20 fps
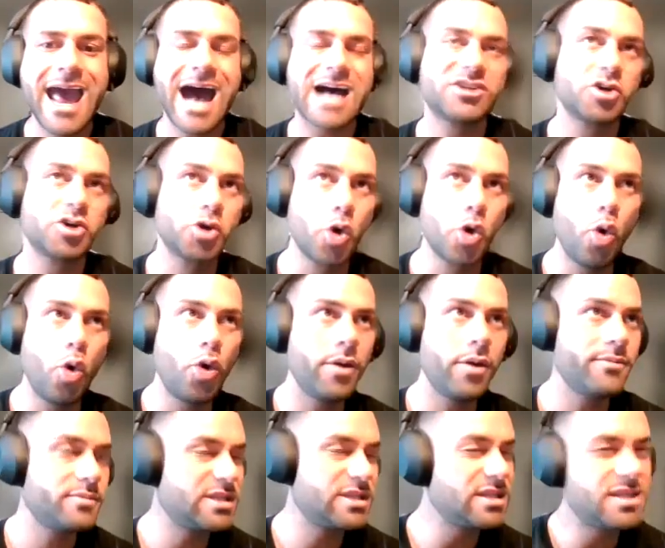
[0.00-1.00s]
As our
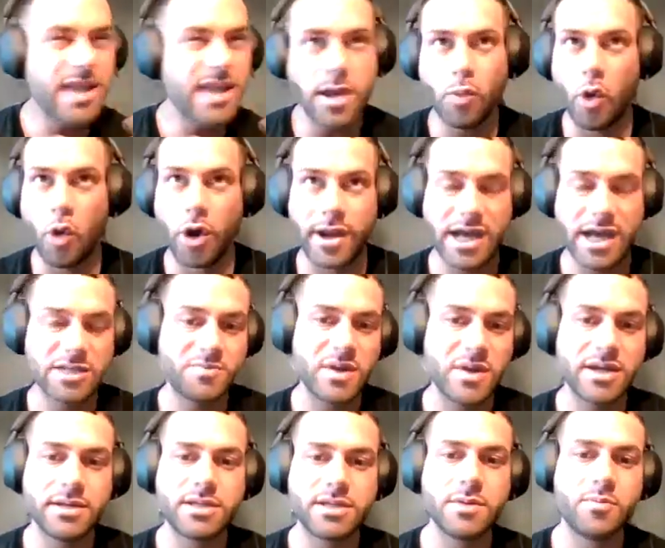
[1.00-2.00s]
goal since day one has
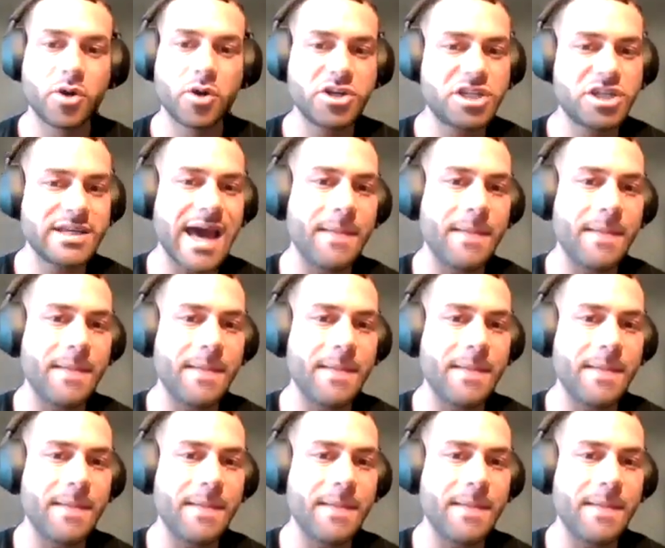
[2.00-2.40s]
been to bridge